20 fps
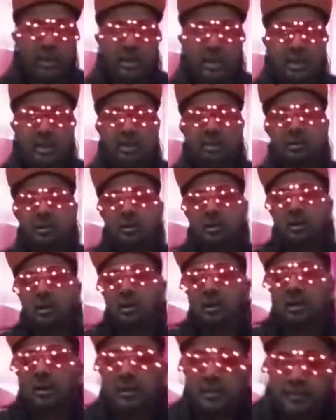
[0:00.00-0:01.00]
weekend
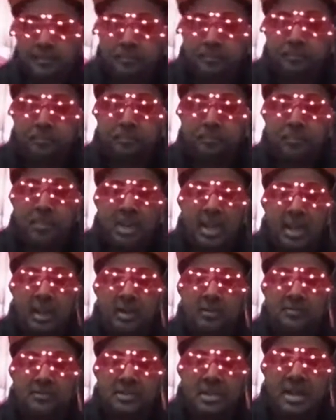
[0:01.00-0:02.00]
out
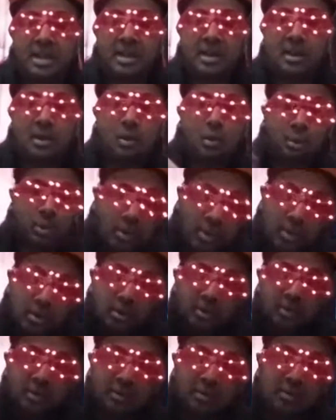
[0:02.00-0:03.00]
of
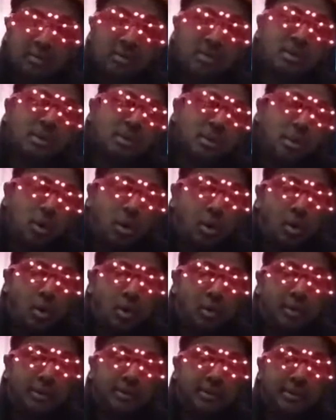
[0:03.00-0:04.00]
town
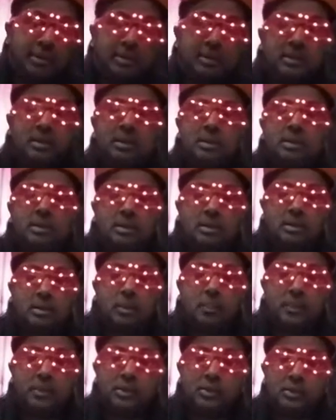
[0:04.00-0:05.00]
haul.
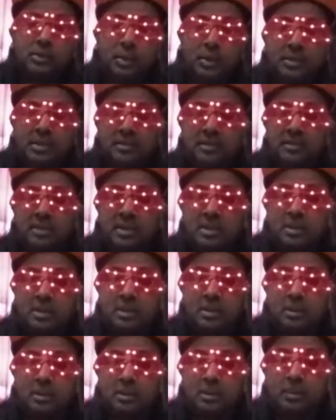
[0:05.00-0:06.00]
Hope you enjoyed the
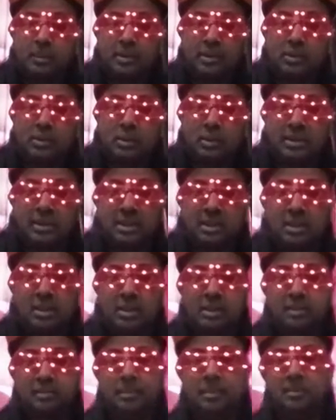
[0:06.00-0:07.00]
video. Hope you enjoyed the
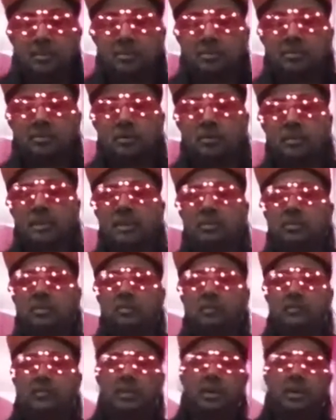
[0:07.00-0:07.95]
collectibles. Hope you had some